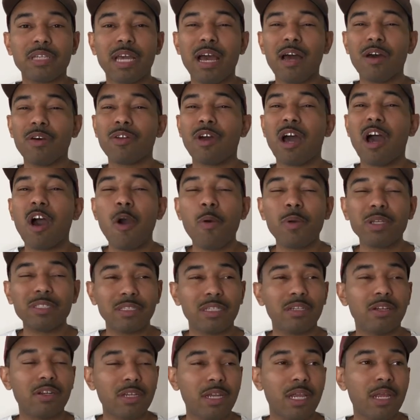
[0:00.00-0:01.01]
I don't know. I always say
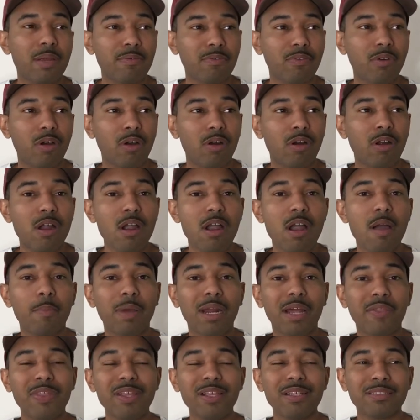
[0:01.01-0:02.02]
their name wrong, but
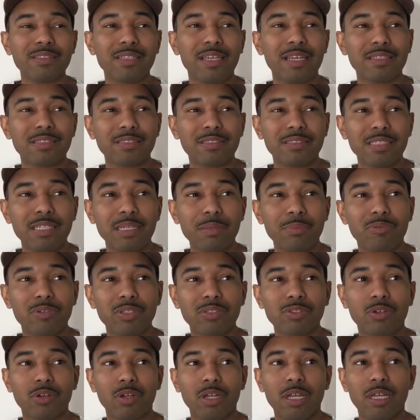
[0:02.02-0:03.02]
I think it's
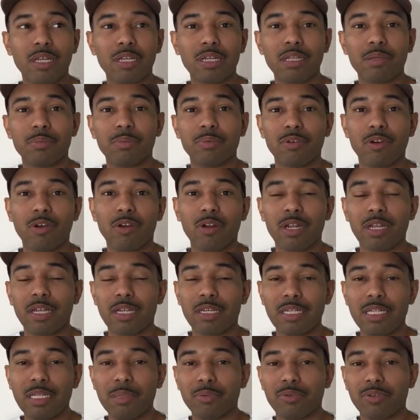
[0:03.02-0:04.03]
Xlibris or Xlibris, or
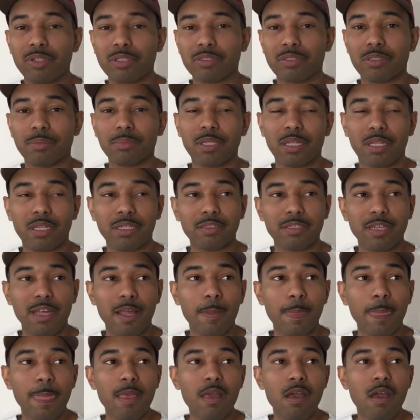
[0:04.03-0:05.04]
Xlibris something like
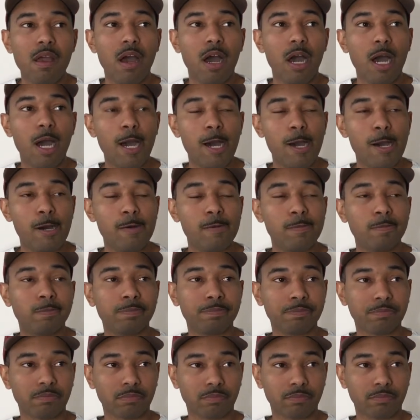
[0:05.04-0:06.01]
that. Um,